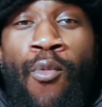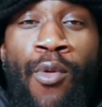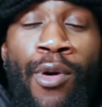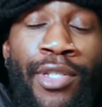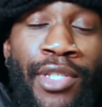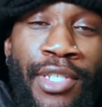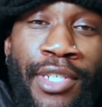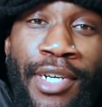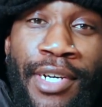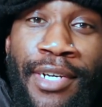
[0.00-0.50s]

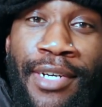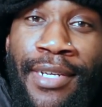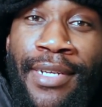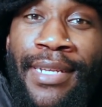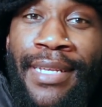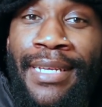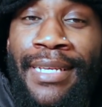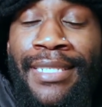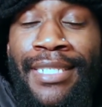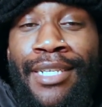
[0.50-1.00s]
What's
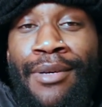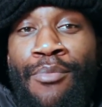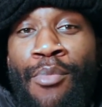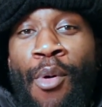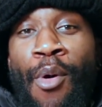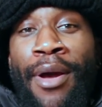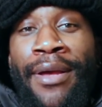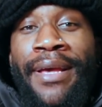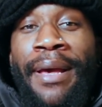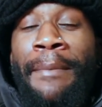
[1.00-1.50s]
good? It's your
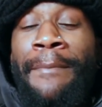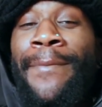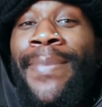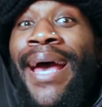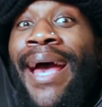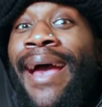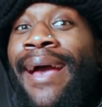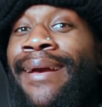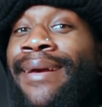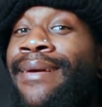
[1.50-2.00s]
boy. I'm
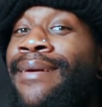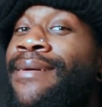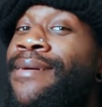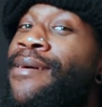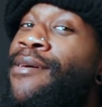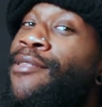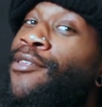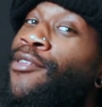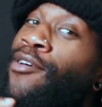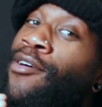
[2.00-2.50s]
back.
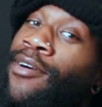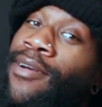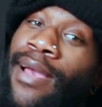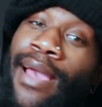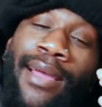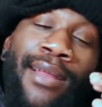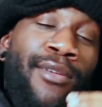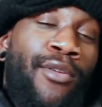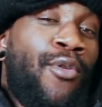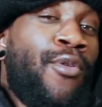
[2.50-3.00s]
Look,
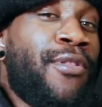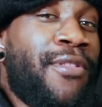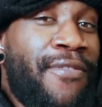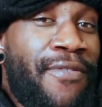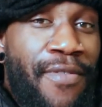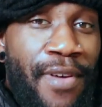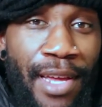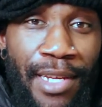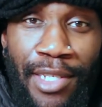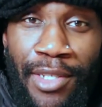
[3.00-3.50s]
ignore the
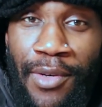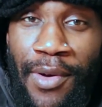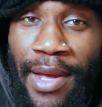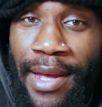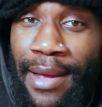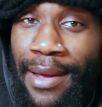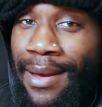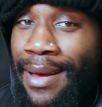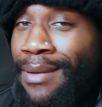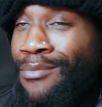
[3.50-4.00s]
facial
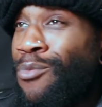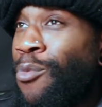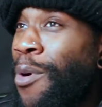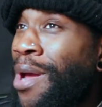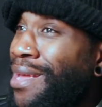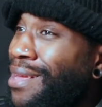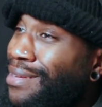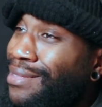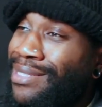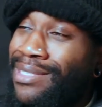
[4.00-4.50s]
hair. I'm
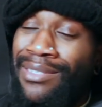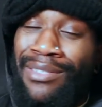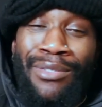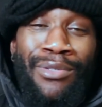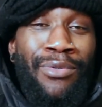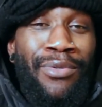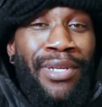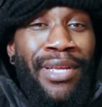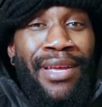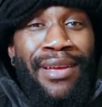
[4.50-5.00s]
waiting till
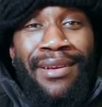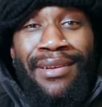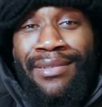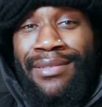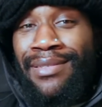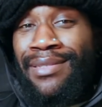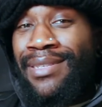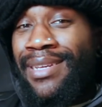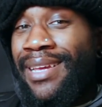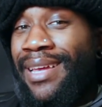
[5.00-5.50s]
New
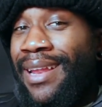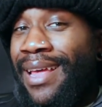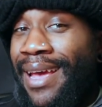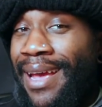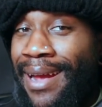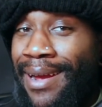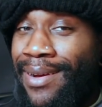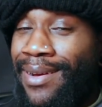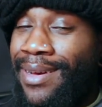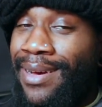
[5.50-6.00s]
Year's to get a
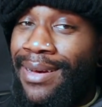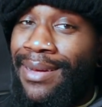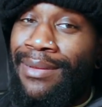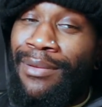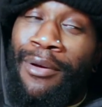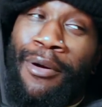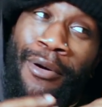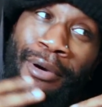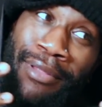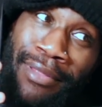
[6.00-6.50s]
haircut,
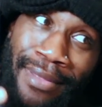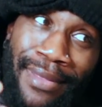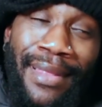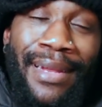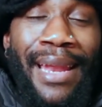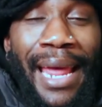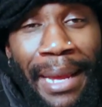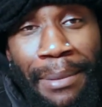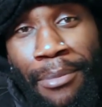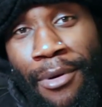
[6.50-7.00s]
or
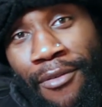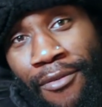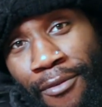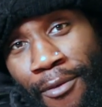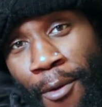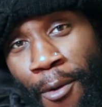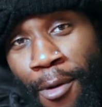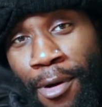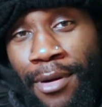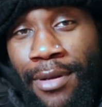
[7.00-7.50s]
the day
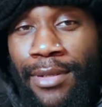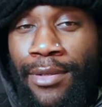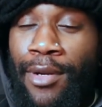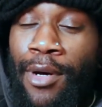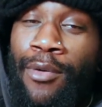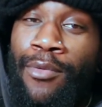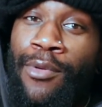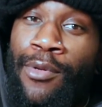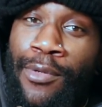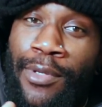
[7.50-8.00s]
before, you
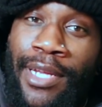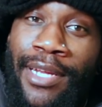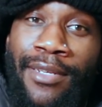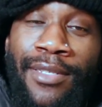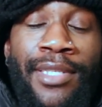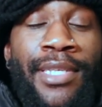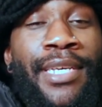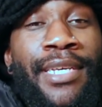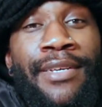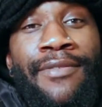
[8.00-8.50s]
know, New
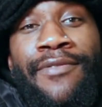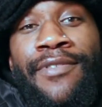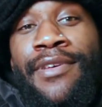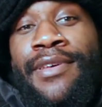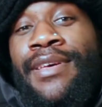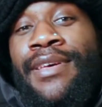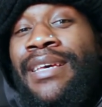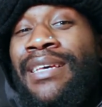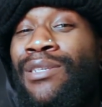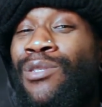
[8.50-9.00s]
Year's Eve,
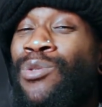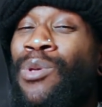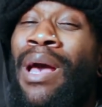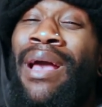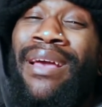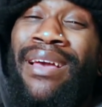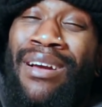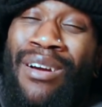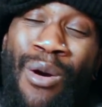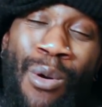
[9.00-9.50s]
so
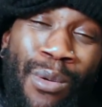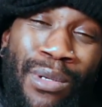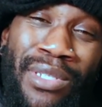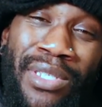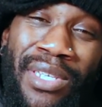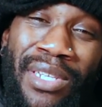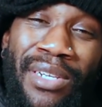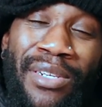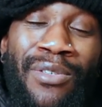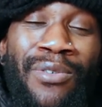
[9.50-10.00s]
I could go
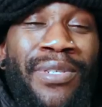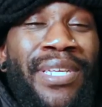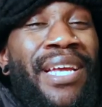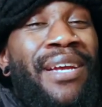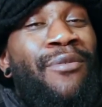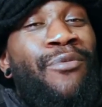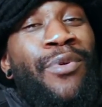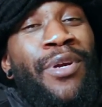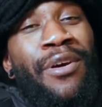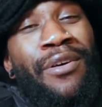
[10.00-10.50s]
into the new
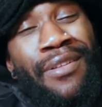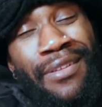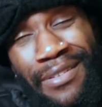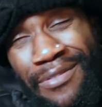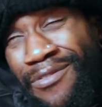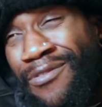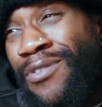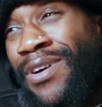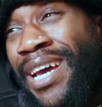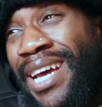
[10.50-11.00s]
year really
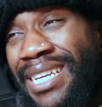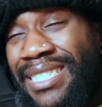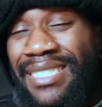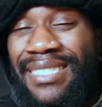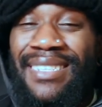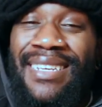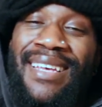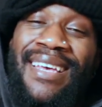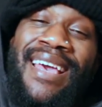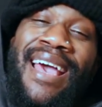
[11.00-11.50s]

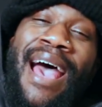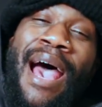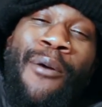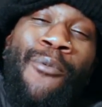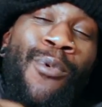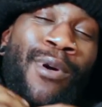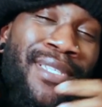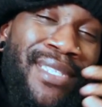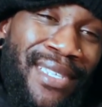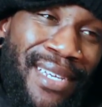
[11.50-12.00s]
fresh. I
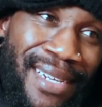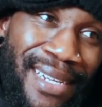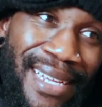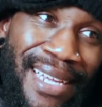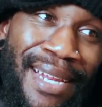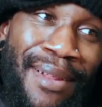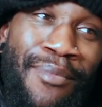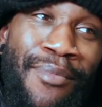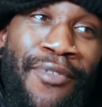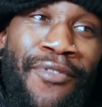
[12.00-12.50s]
was gonna
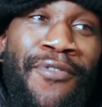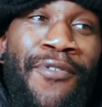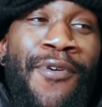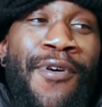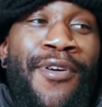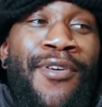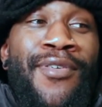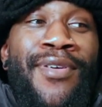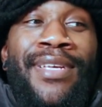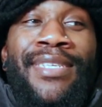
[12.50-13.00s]
get it
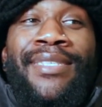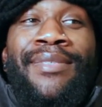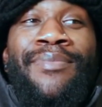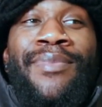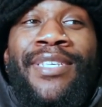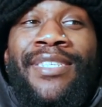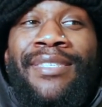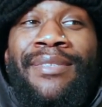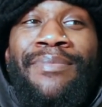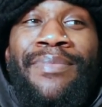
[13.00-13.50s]
before
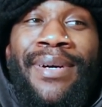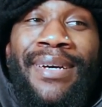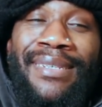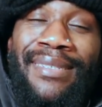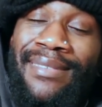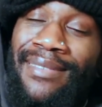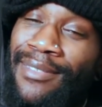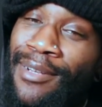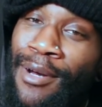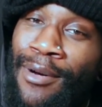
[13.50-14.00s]
Christmas,
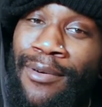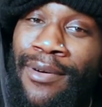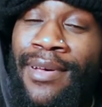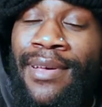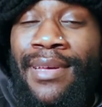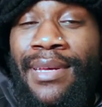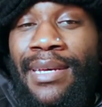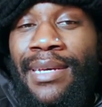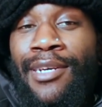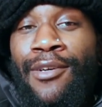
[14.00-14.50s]
but you know,
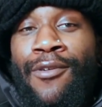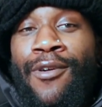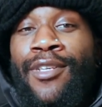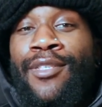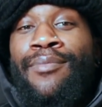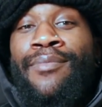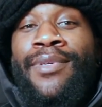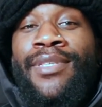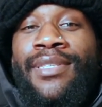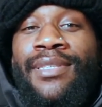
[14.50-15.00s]

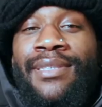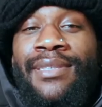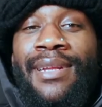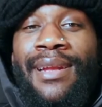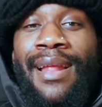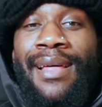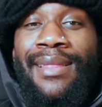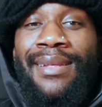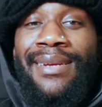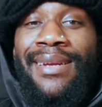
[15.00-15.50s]
Christmas is
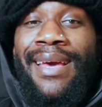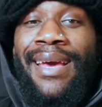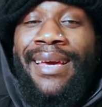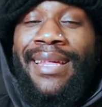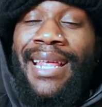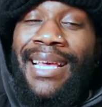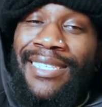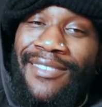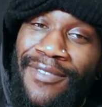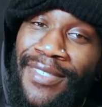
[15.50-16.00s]
another
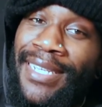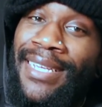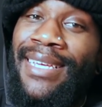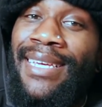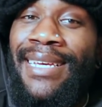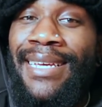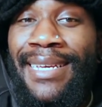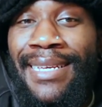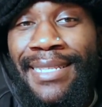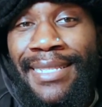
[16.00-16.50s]
day, that's for the
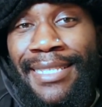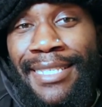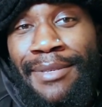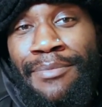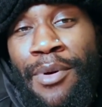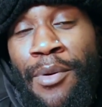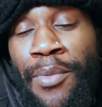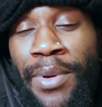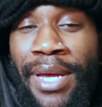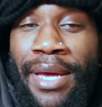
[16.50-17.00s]

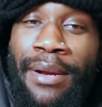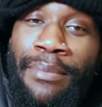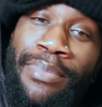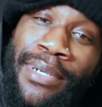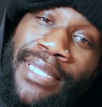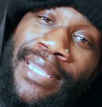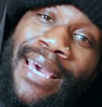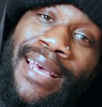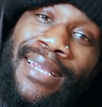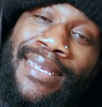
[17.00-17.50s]
kids. But we gotta
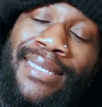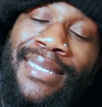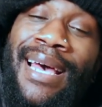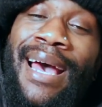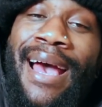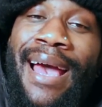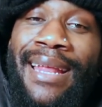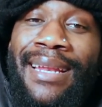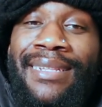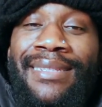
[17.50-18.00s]
put that
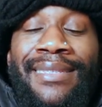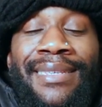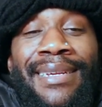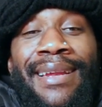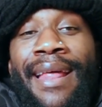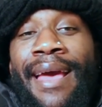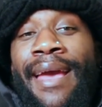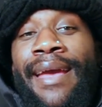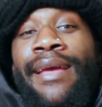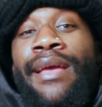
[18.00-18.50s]
aside, and
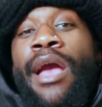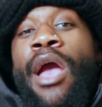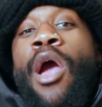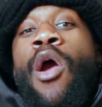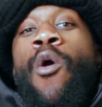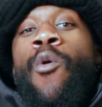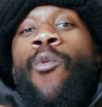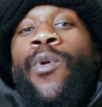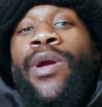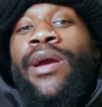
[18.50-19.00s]
today
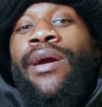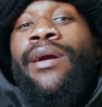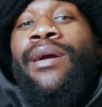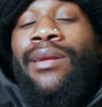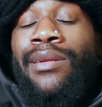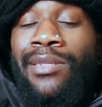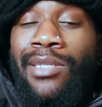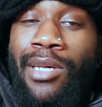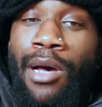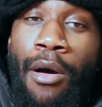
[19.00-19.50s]
we are
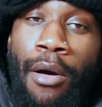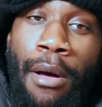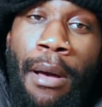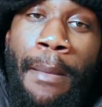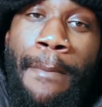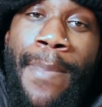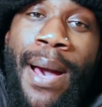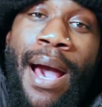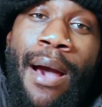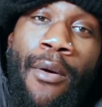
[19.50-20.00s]
gonna talk
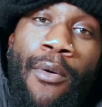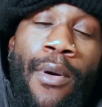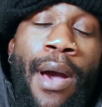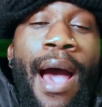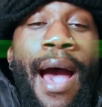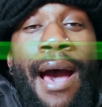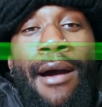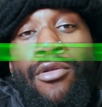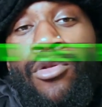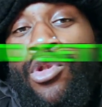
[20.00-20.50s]
about
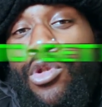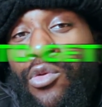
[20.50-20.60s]
how to